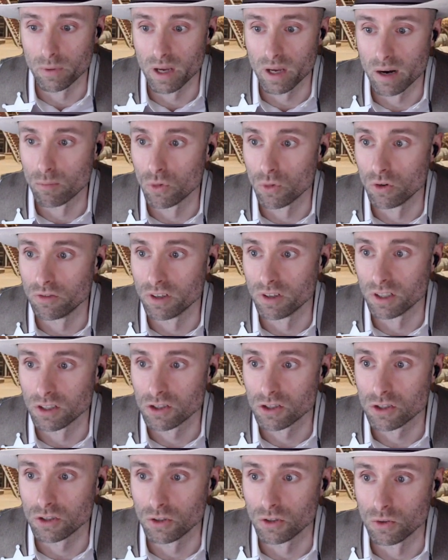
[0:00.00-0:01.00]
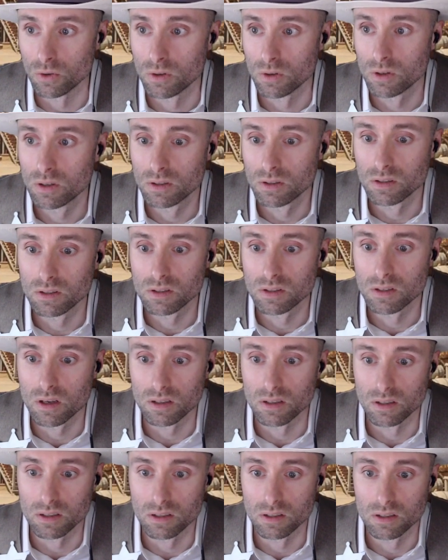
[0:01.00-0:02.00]
We got to move in 2.
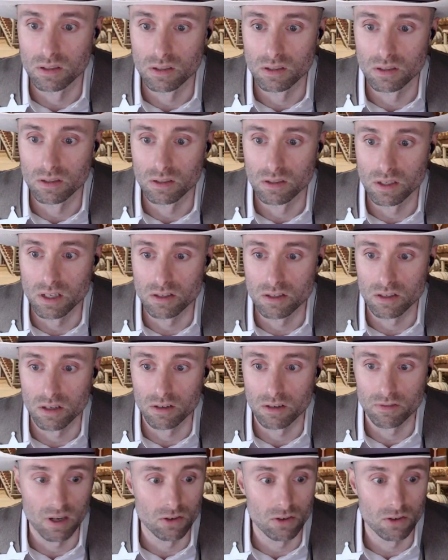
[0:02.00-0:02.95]
Easy there.